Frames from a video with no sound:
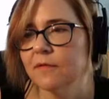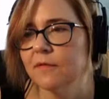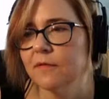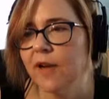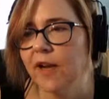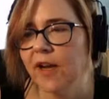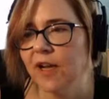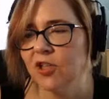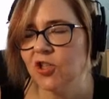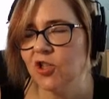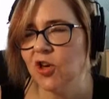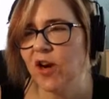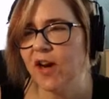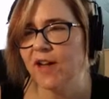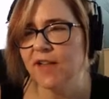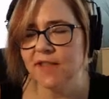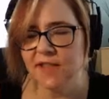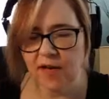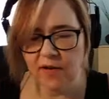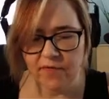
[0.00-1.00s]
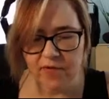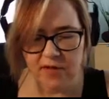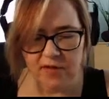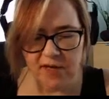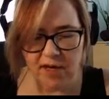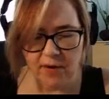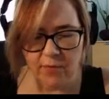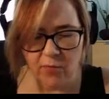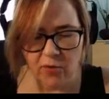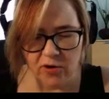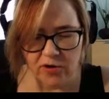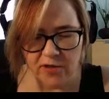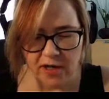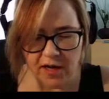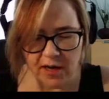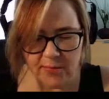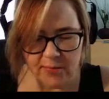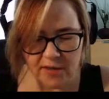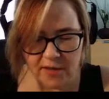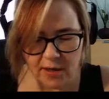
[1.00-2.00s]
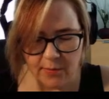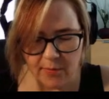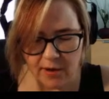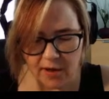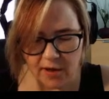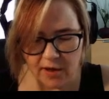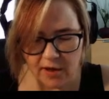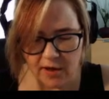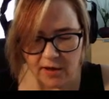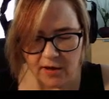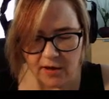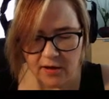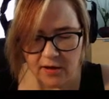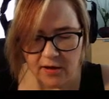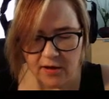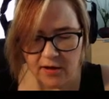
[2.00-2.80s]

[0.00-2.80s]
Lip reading: I could try it 17 more times and I might get it.